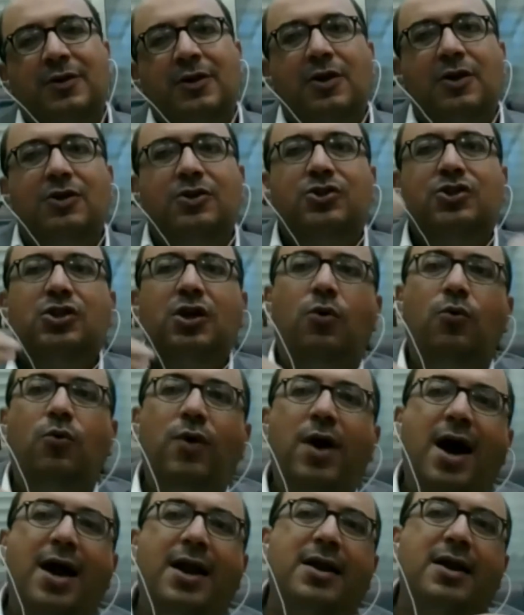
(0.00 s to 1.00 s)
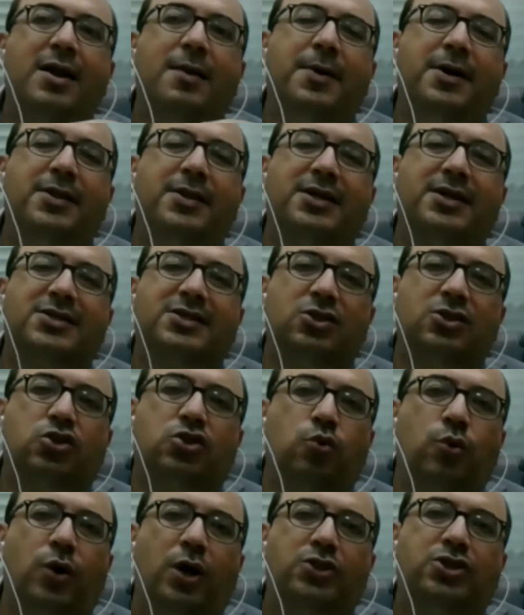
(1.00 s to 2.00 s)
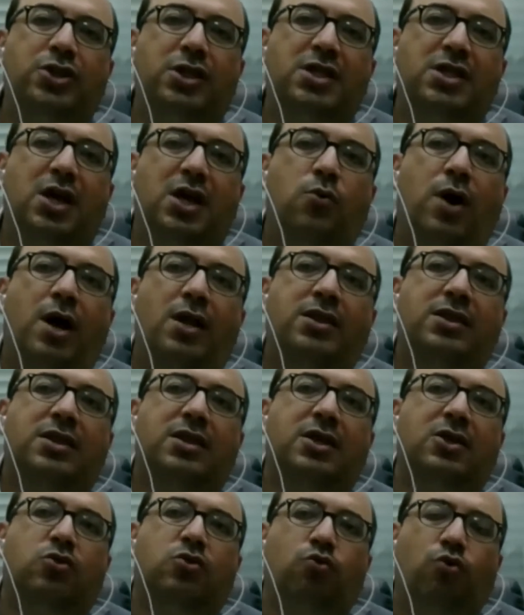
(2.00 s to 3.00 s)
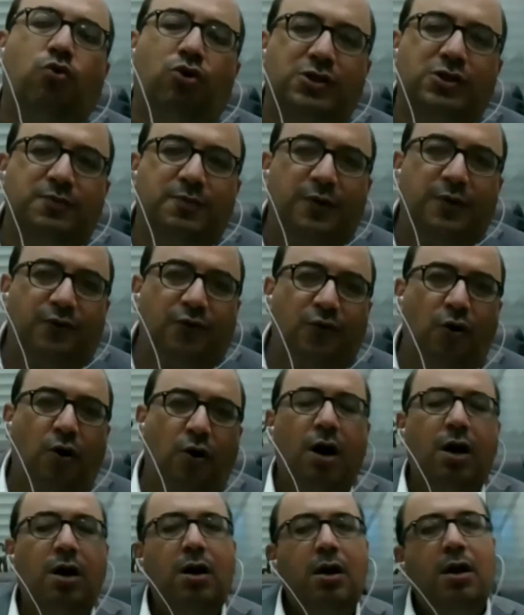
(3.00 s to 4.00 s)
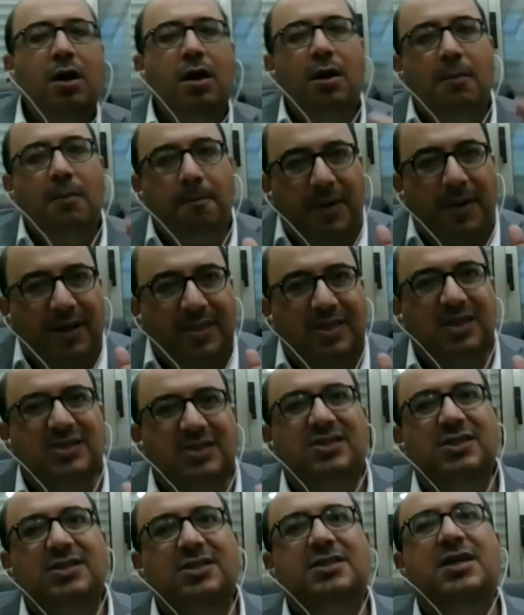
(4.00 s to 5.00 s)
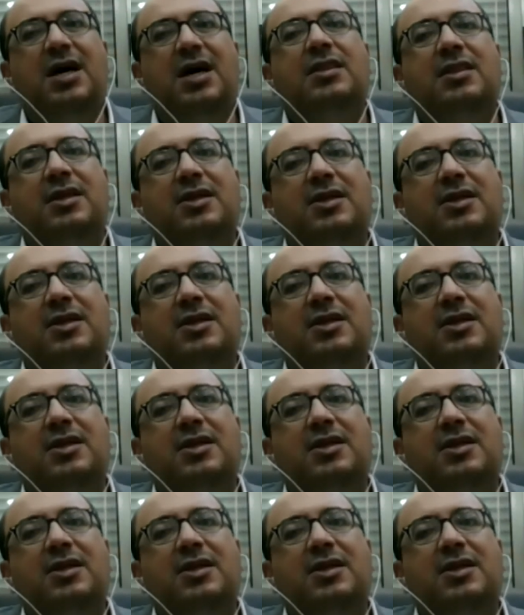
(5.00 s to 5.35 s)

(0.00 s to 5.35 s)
So we are in a better situation than what it was before, but this is not a